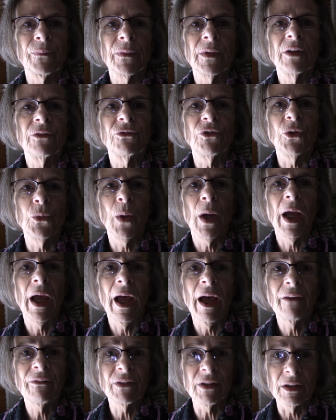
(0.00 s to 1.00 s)
if you
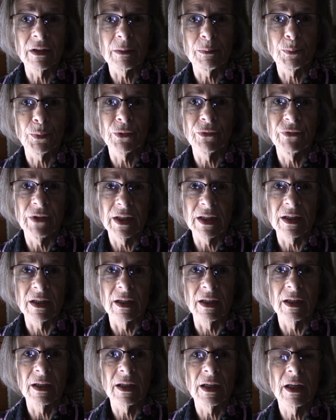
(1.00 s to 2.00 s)
haven't
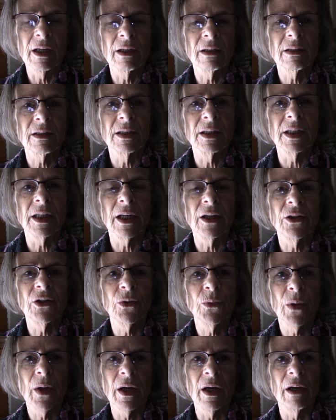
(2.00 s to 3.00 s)
prevented it and today
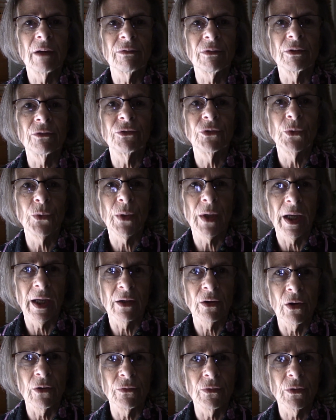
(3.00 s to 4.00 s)
you have a food
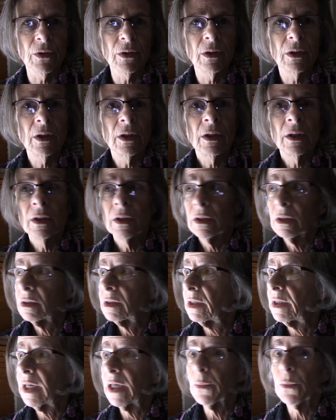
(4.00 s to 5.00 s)
hangover,
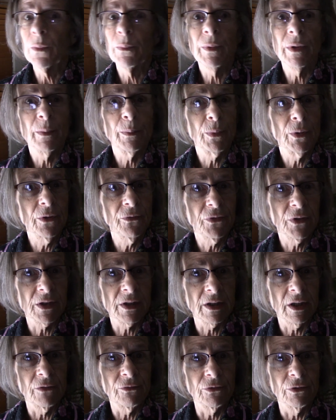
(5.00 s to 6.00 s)
today would be a perfect
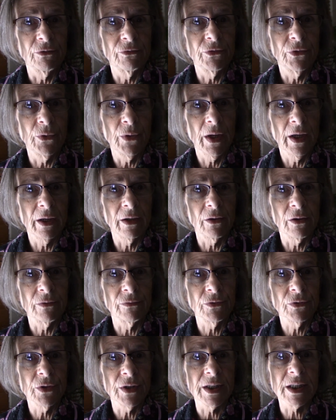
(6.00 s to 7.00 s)
day for a food
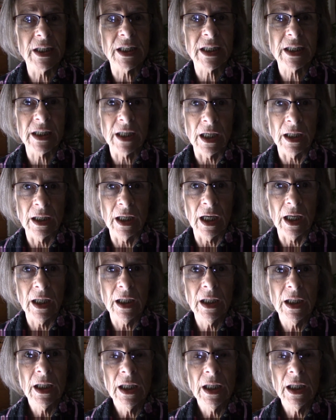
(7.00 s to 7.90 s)
hangover. It's Sunday.